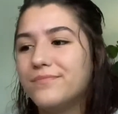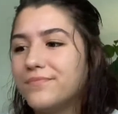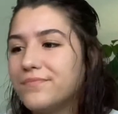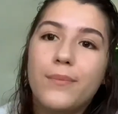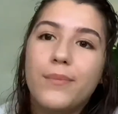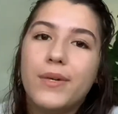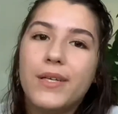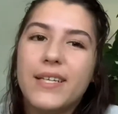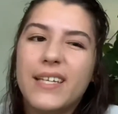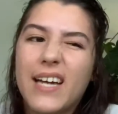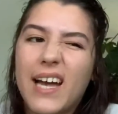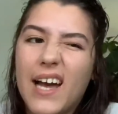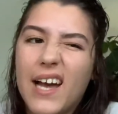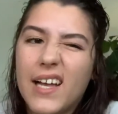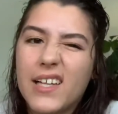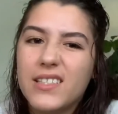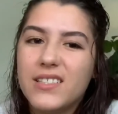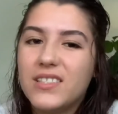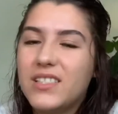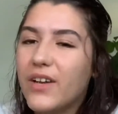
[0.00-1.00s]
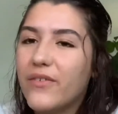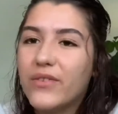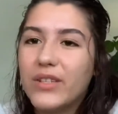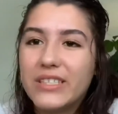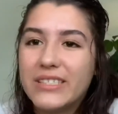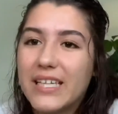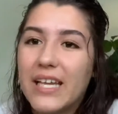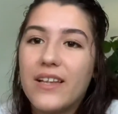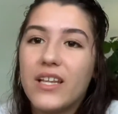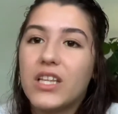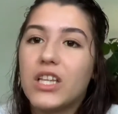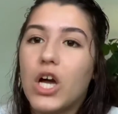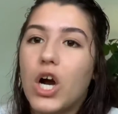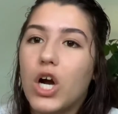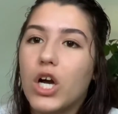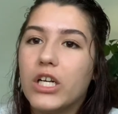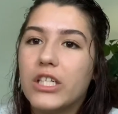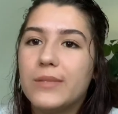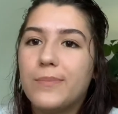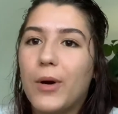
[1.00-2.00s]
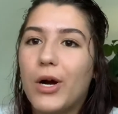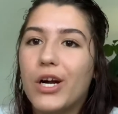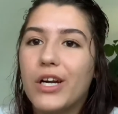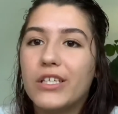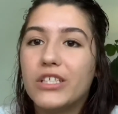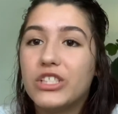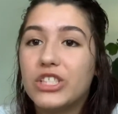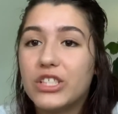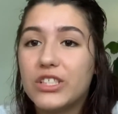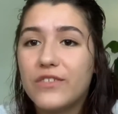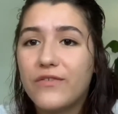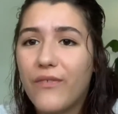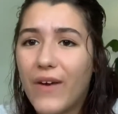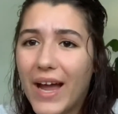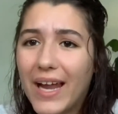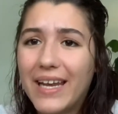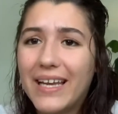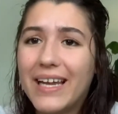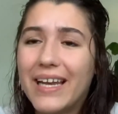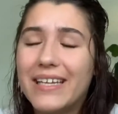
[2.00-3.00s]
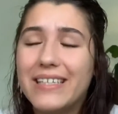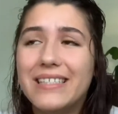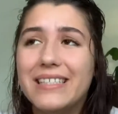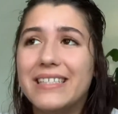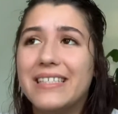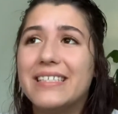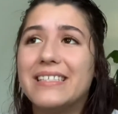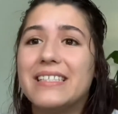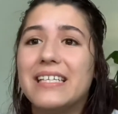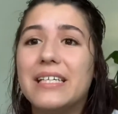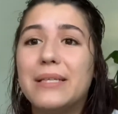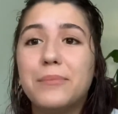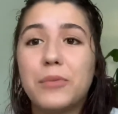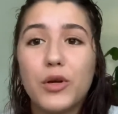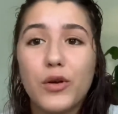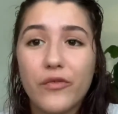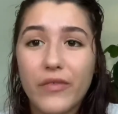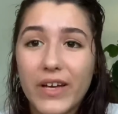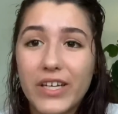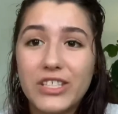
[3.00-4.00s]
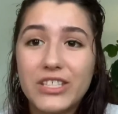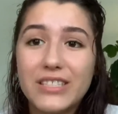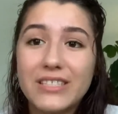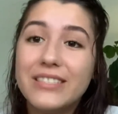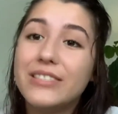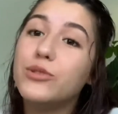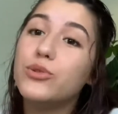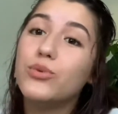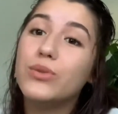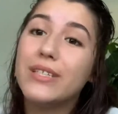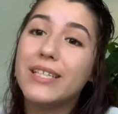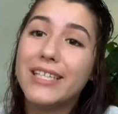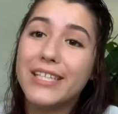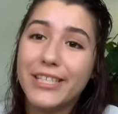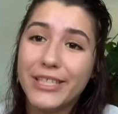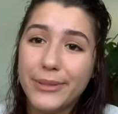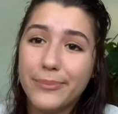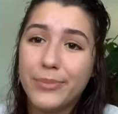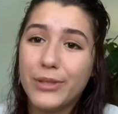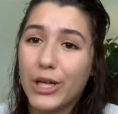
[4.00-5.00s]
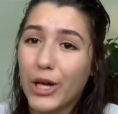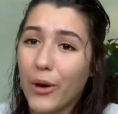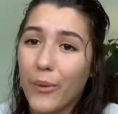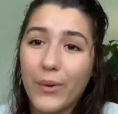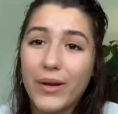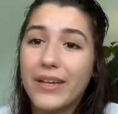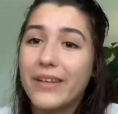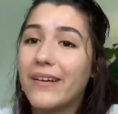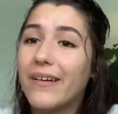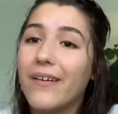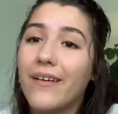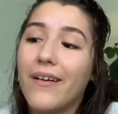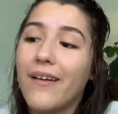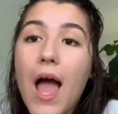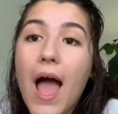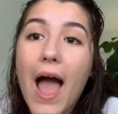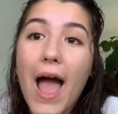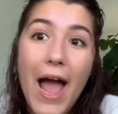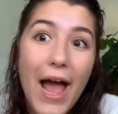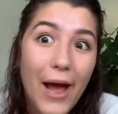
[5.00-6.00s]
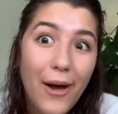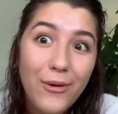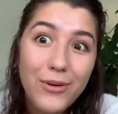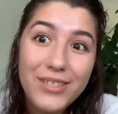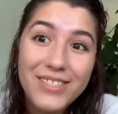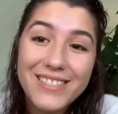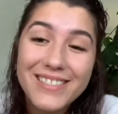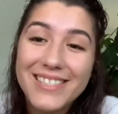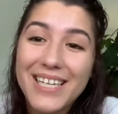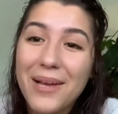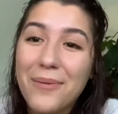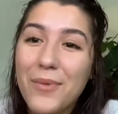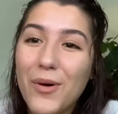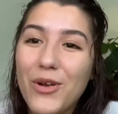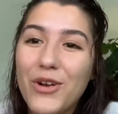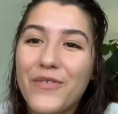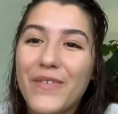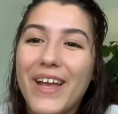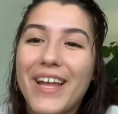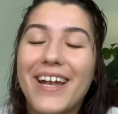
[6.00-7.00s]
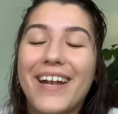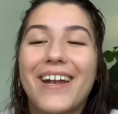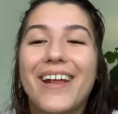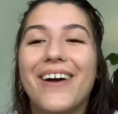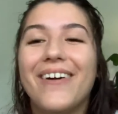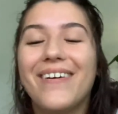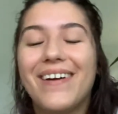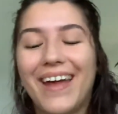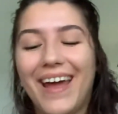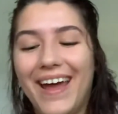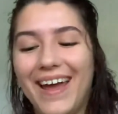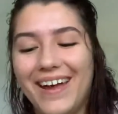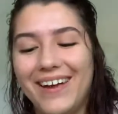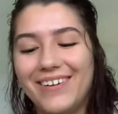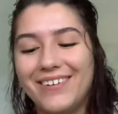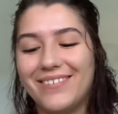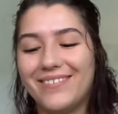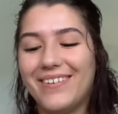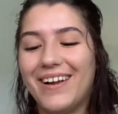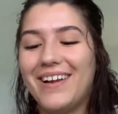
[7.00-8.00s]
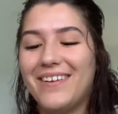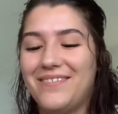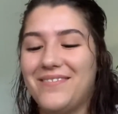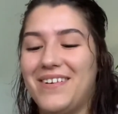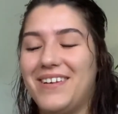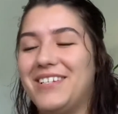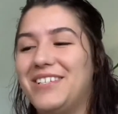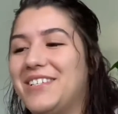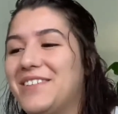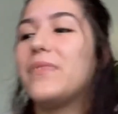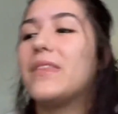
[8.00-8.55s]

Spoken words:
But yeah, I'd definitely say that the hardest part is just finding ideas and motivation to keep going. How to stay motivated? Okay, great question.